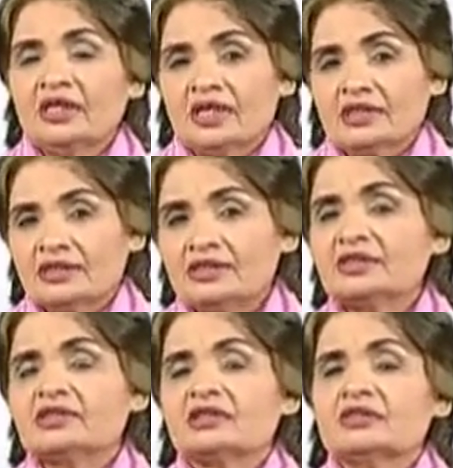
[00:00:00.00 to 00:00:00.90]
and this
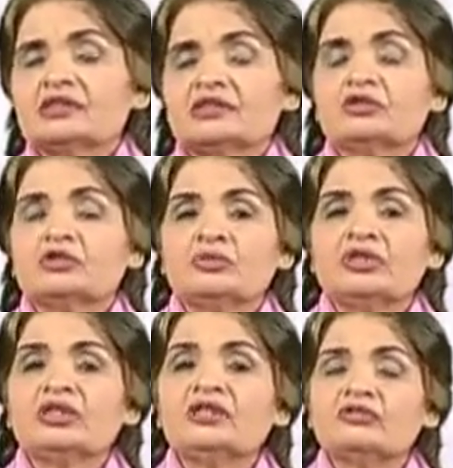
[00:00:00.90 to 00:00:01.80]
is considered to
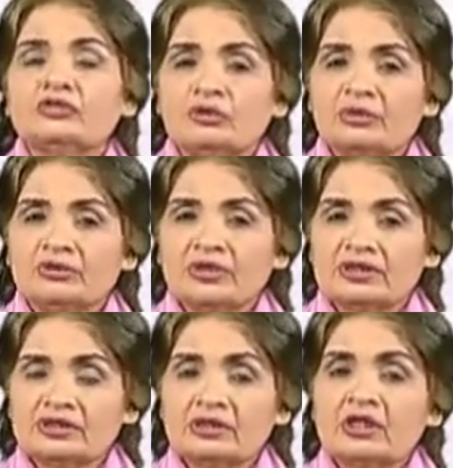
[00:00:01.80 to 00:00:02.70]
be informal
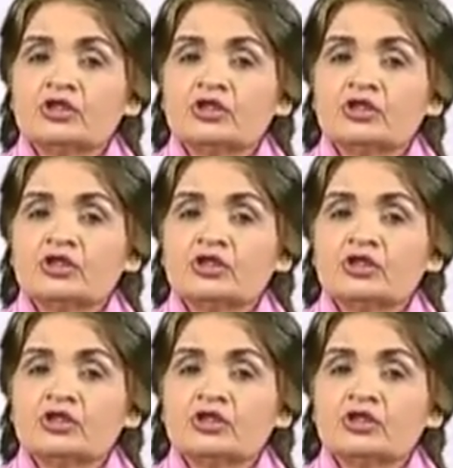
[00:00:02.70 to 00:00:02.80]
writing.